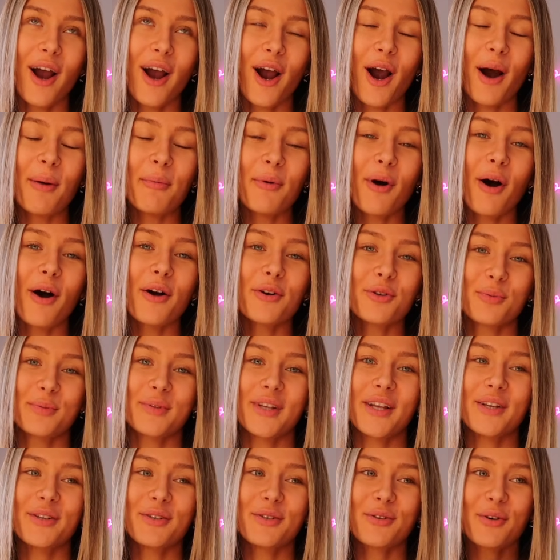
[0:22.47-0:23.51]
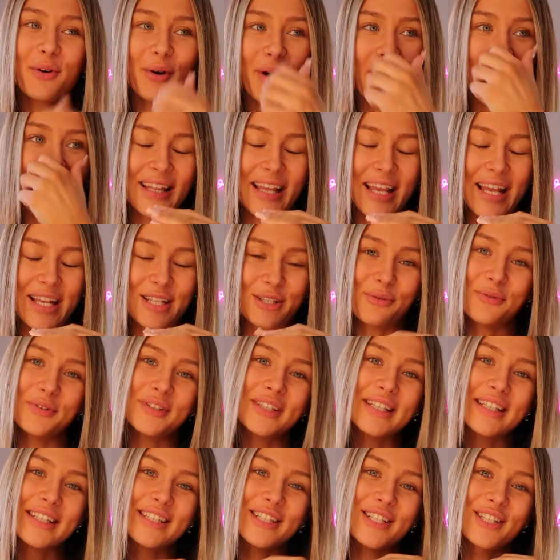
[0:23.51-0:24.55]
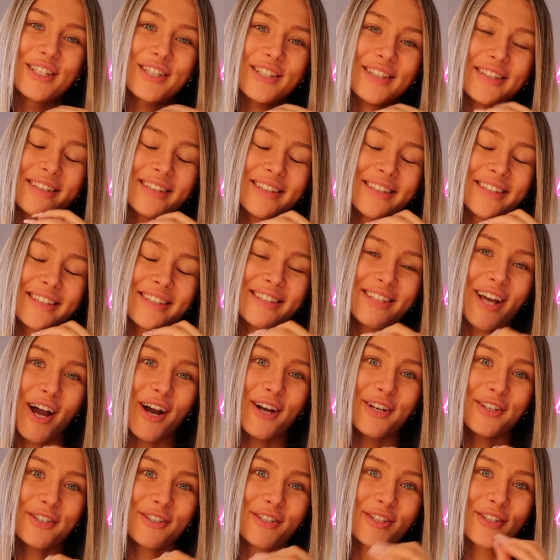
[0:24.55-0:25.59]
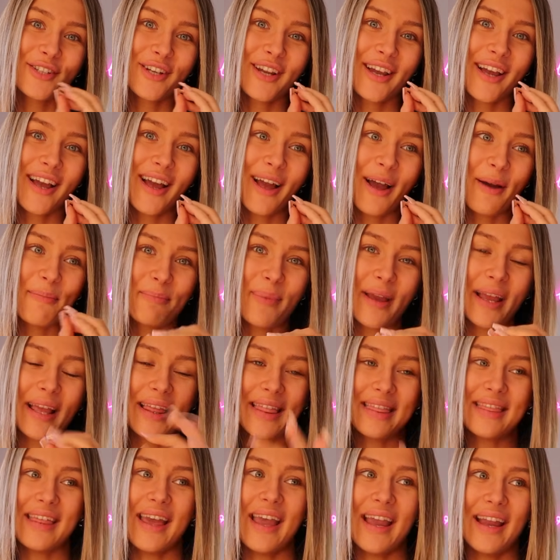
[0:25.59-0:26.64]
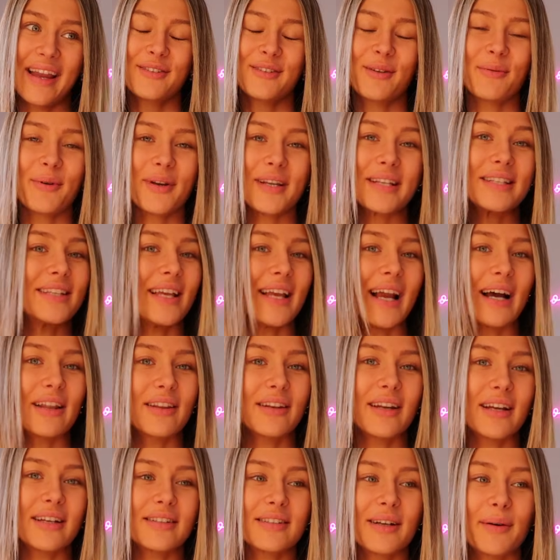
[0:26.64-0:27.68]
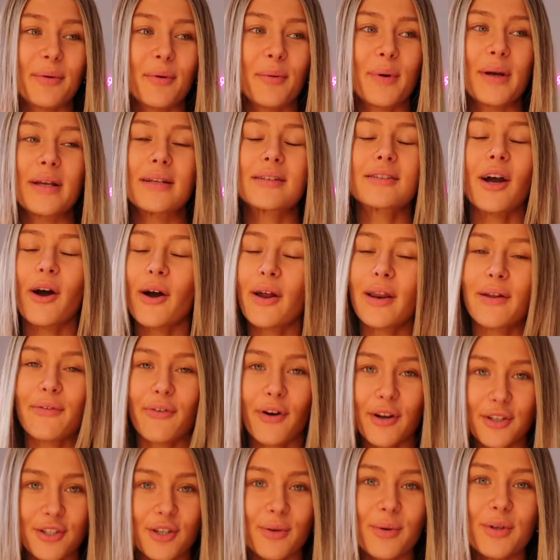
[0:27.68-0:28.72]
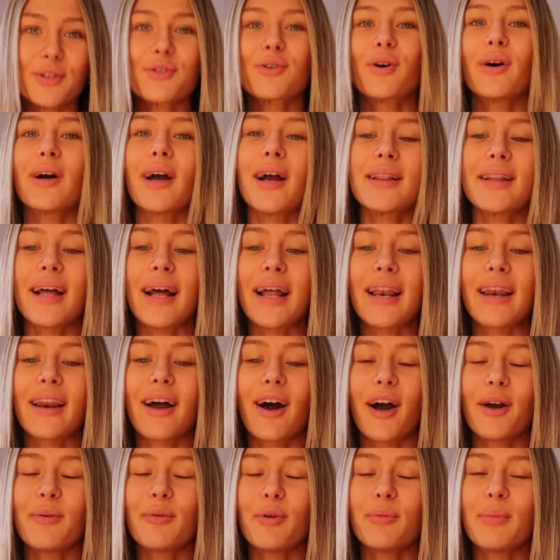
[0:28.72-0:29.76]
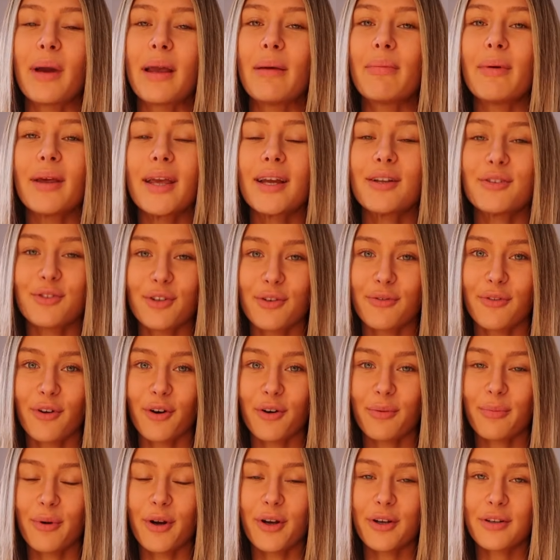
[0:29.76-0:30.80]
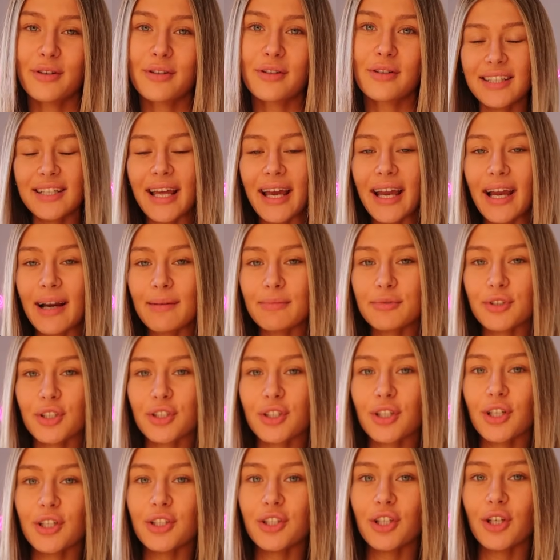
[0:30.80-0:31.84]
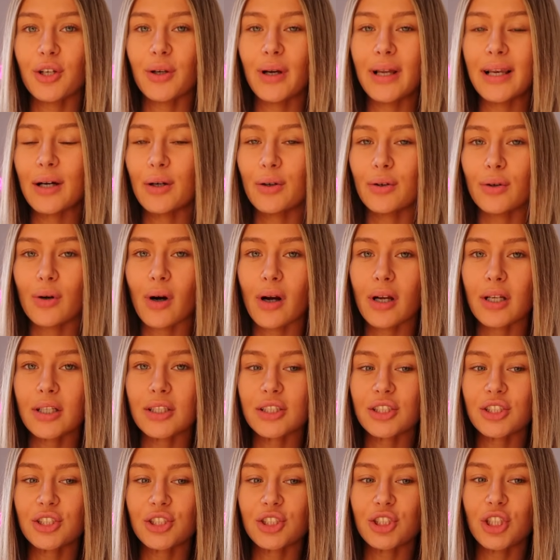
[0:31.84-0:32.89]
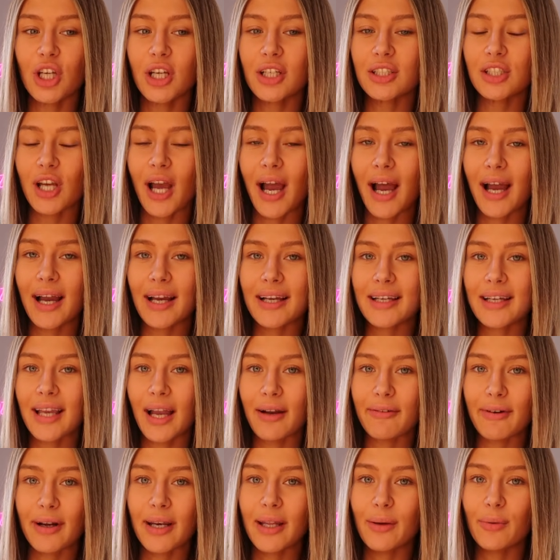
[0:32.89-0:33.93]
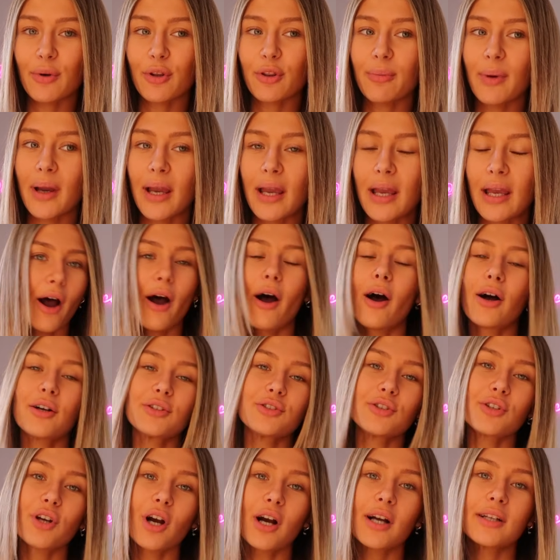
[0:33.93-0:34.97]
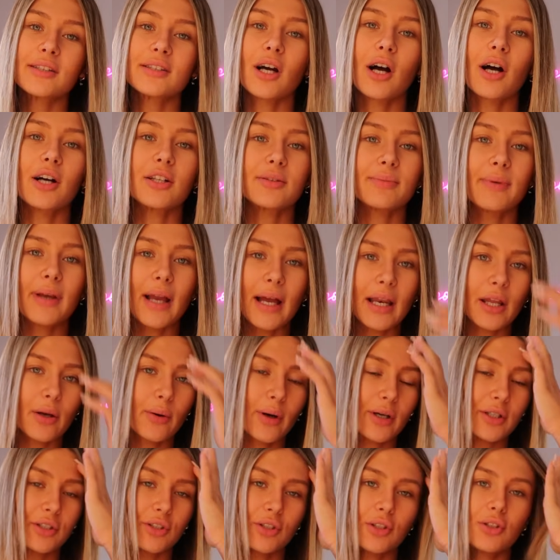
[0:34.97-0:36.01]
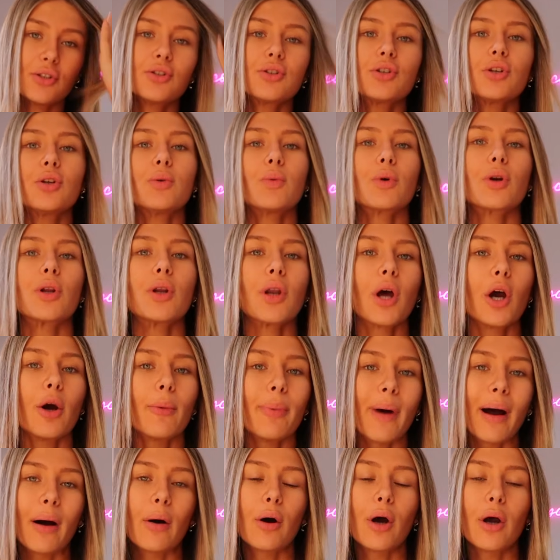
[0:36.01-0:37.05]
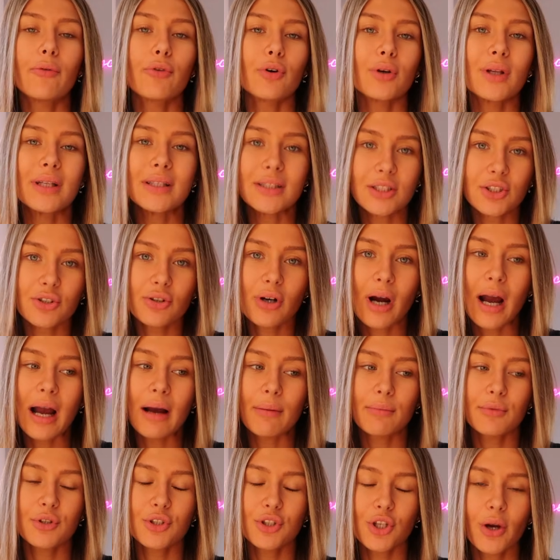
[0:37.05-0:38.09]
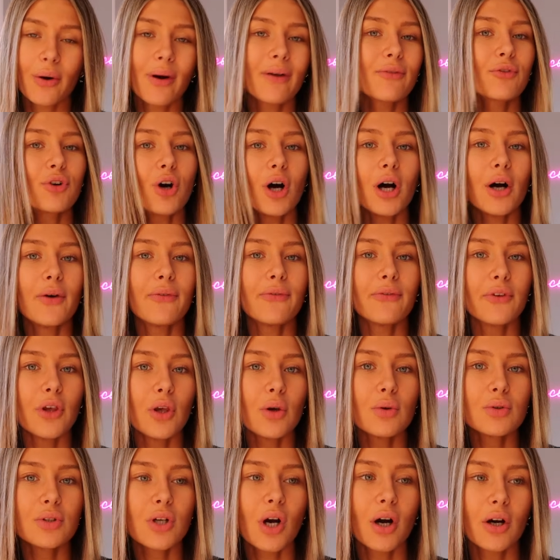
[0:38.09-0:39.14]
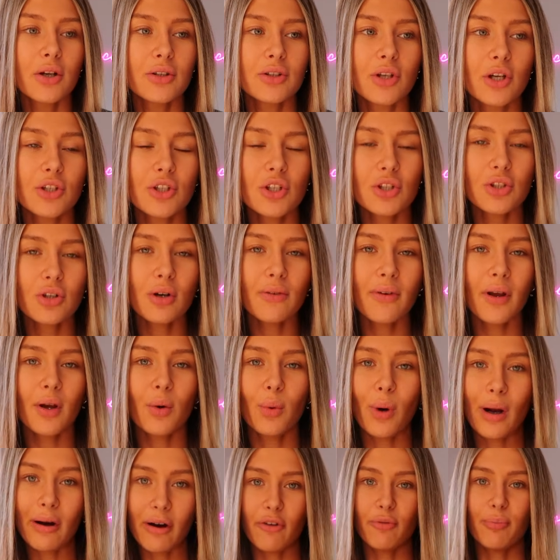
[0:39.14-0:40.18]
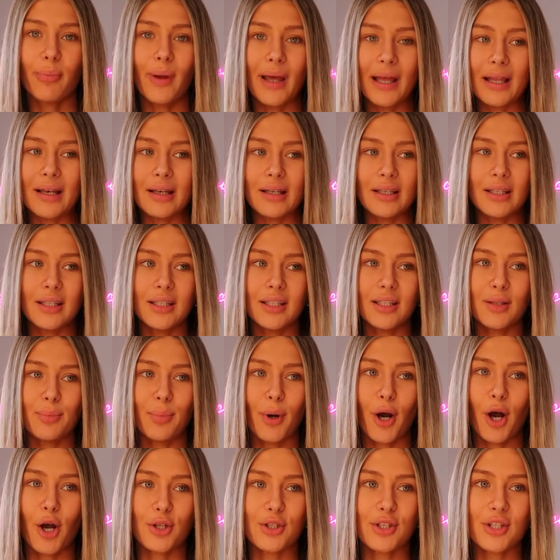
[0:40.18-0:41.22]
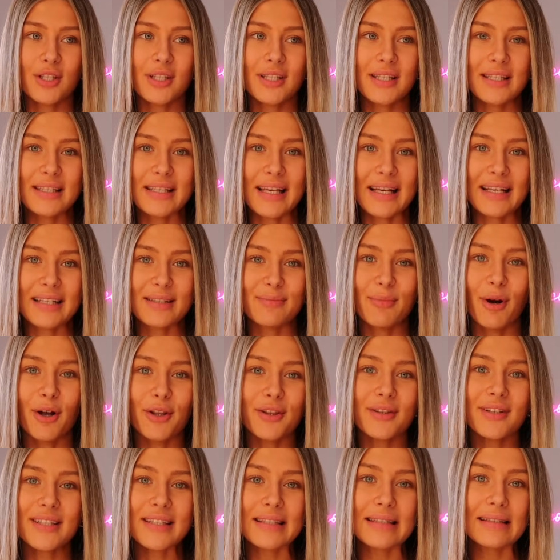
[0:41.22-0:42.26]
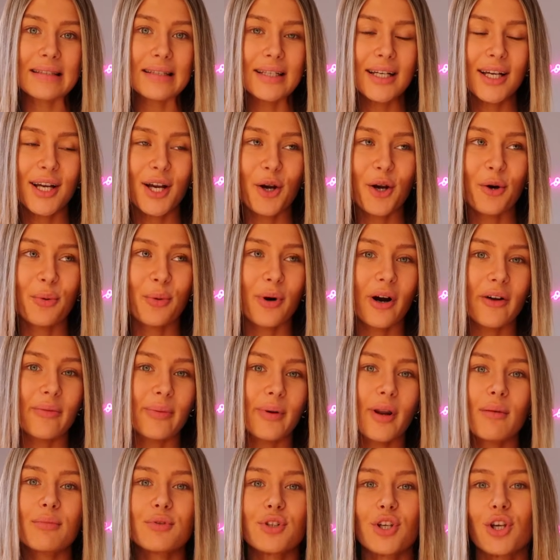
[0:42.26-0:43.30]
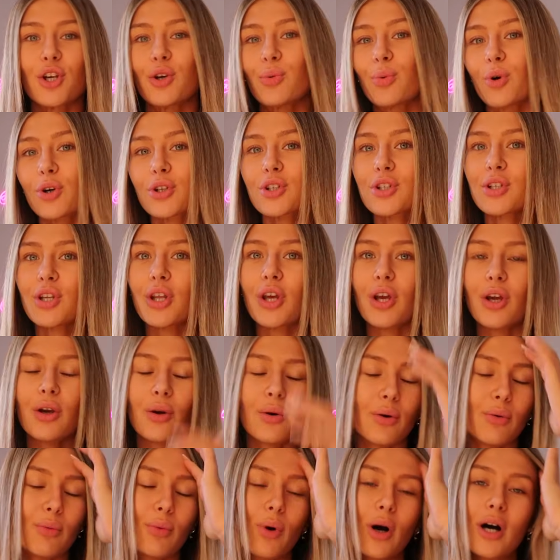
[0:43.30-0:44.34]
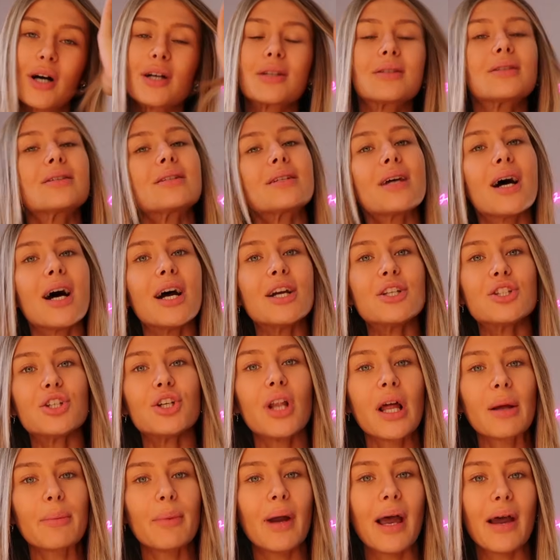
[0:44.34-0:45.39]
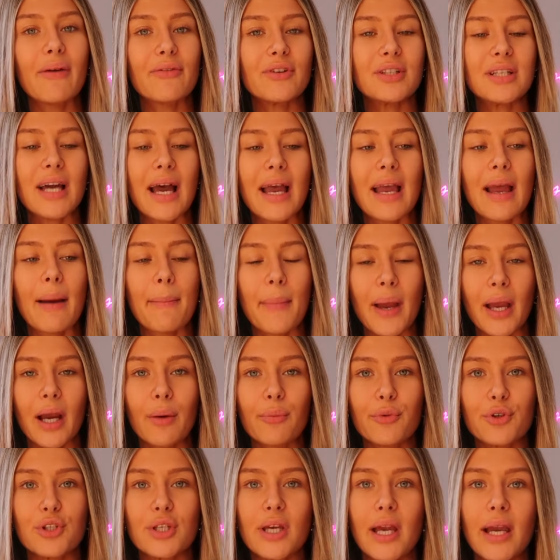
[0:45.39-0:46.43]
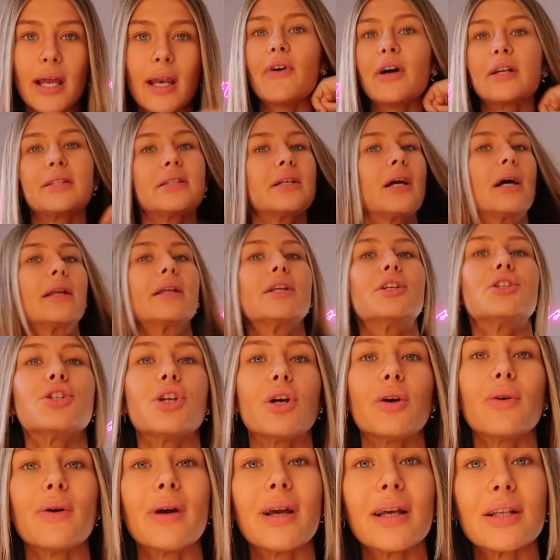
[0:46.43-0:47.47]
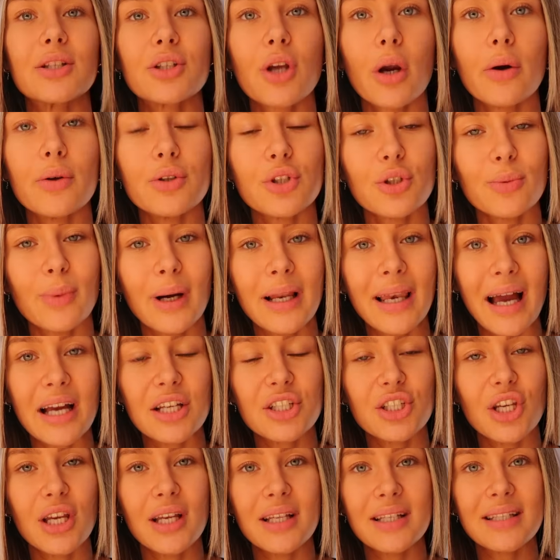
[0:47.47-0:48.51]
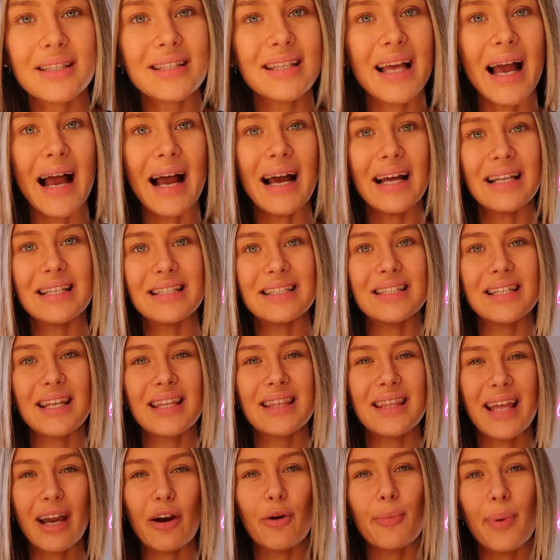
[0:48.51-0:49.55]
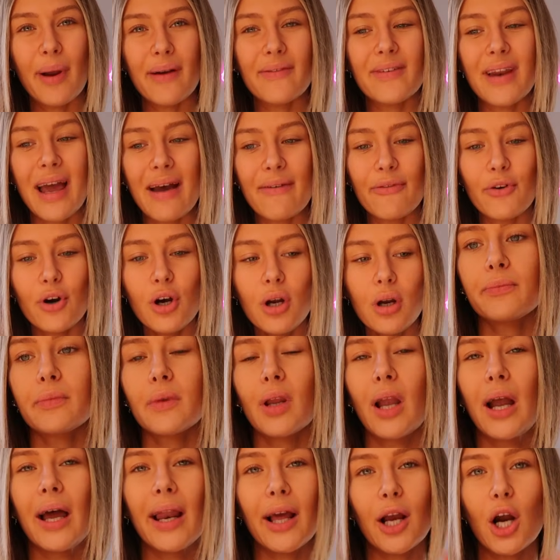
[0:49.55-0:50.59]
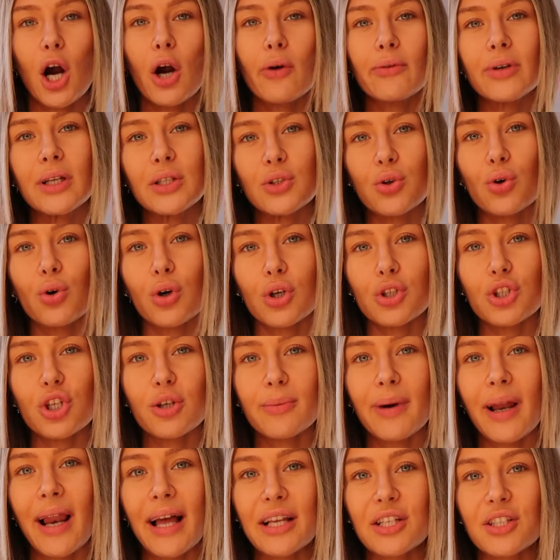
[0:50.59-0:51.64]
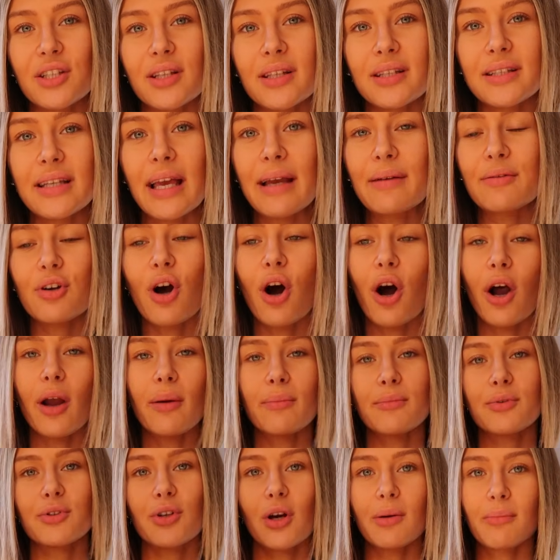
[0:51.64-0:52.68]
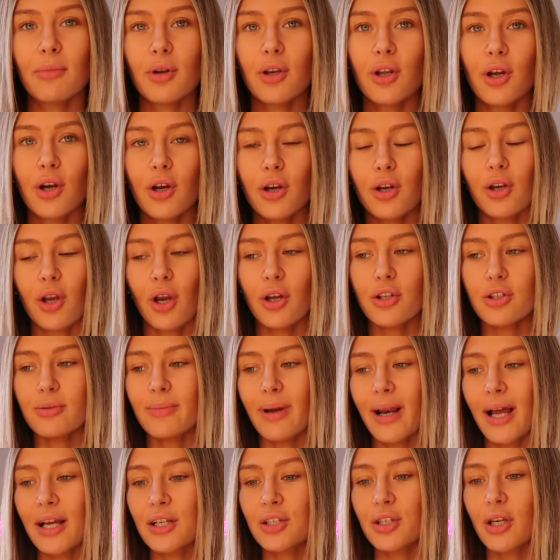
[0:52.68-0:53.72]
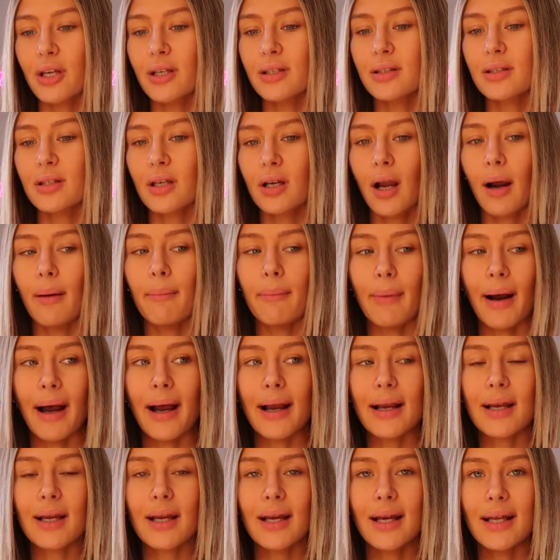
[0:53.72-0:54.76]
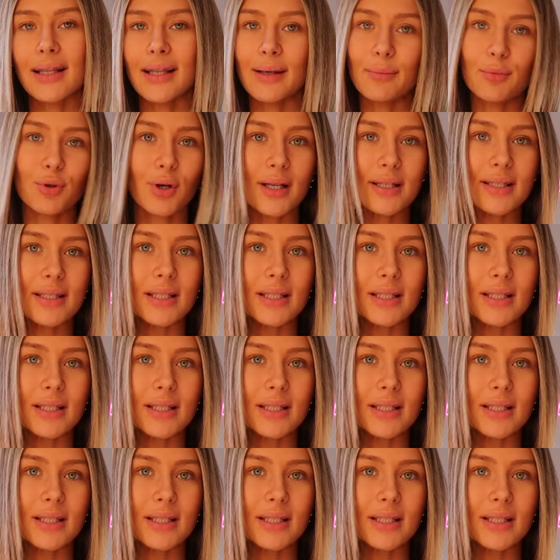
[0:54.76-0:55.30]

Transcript: I'm not 100% sure yet. It's obviously just such a big thing. So I'm going to see how the next couple of weeks go, and if I do enjoy it, then I will maybe do Vlogmas. Today I'm just going to do a little chit chat, get ready with me. I asked you guys to ask me any questions you want to know about over on Instagram, so I've got a few to answer, just sort of like where I've been the past 6 months, what I've been up to, what's new, whilst I do like my everyday makeup routine. First thing I need to do is go and do my lashes, and they're a bit of an effort, and I can't really talk and do my lashes at the same time, so I'm gonna go do my lashes, come back, and then we'll get